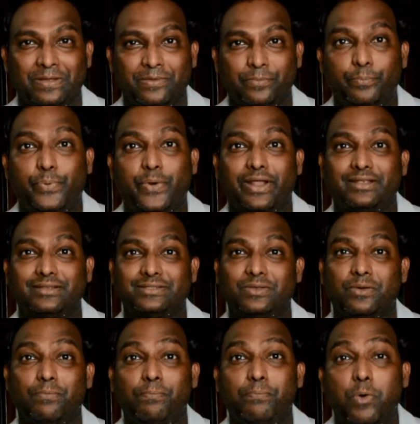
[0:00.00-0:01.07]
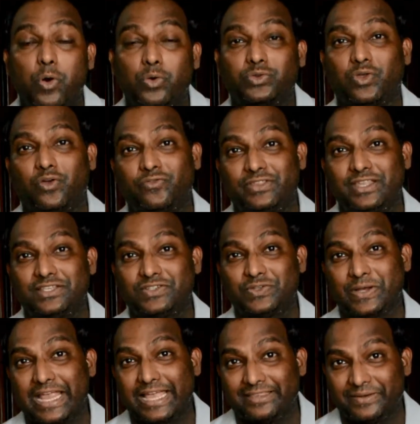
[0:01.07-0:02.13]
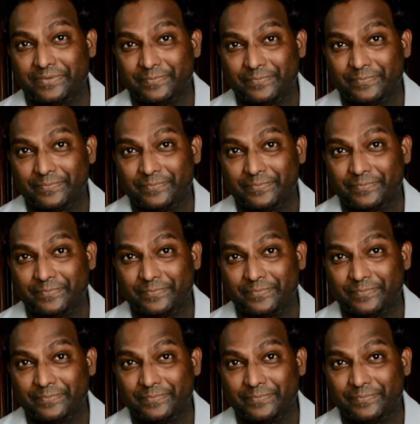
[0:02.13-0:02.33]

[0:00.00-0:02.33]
brings both of this together.